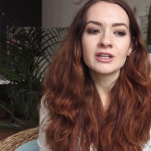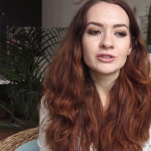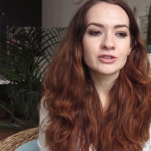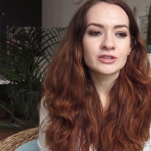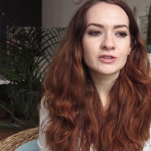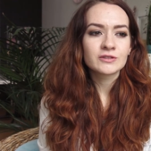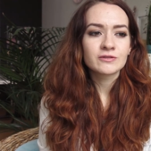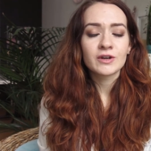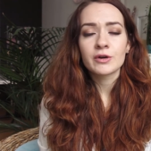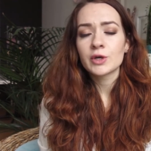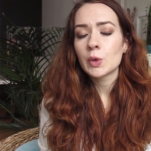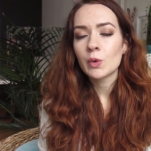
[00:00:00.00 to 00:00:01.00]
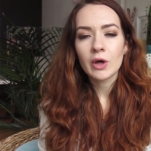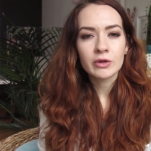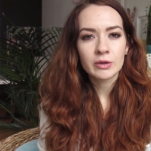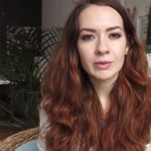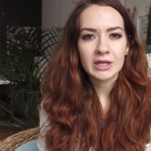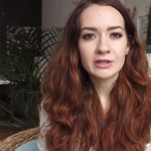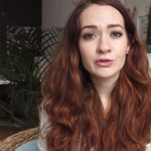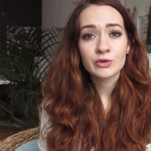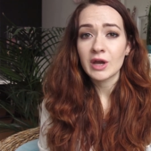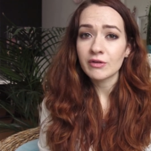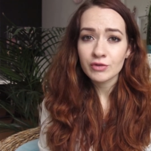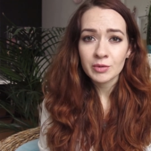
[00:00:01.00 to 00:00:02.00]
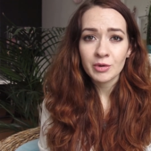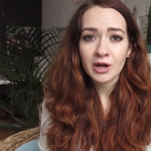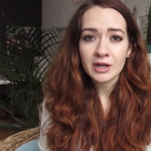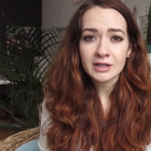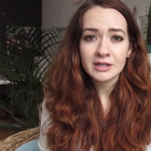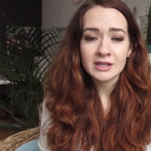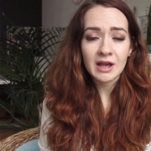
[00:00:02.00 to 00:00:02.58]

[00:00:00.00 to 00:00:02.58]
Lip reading: just very welcoming to everybody.